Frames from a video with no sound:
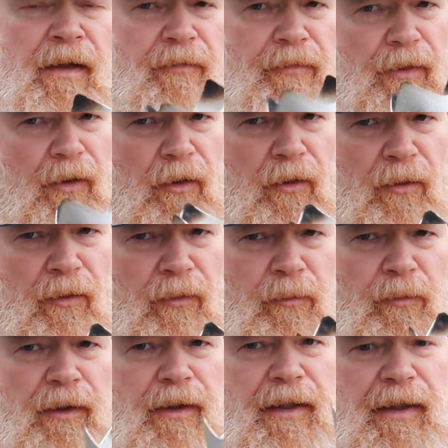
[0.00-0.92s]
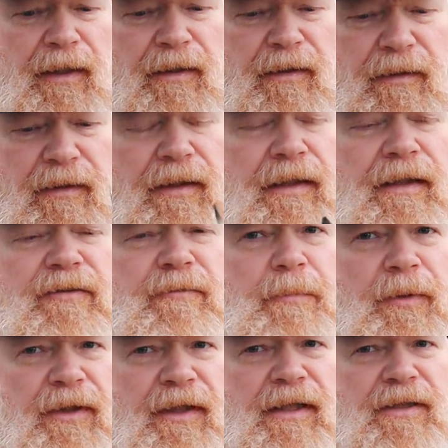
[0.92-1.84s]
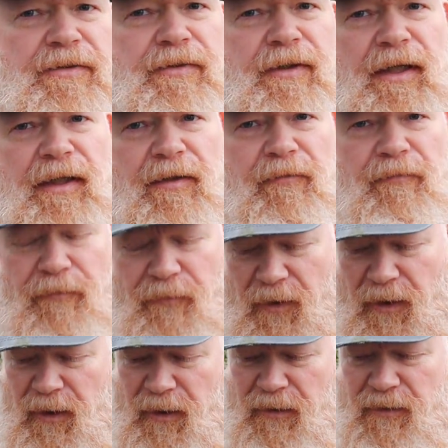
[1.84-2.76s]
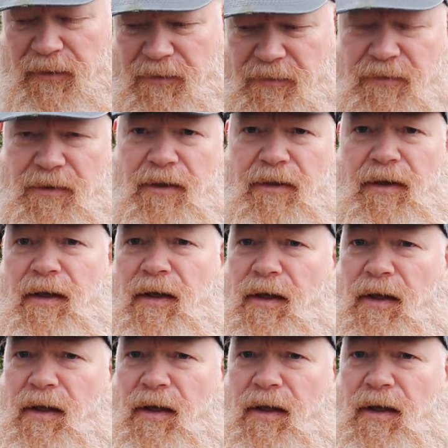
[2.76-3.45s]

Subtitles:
The only explanation I can find is that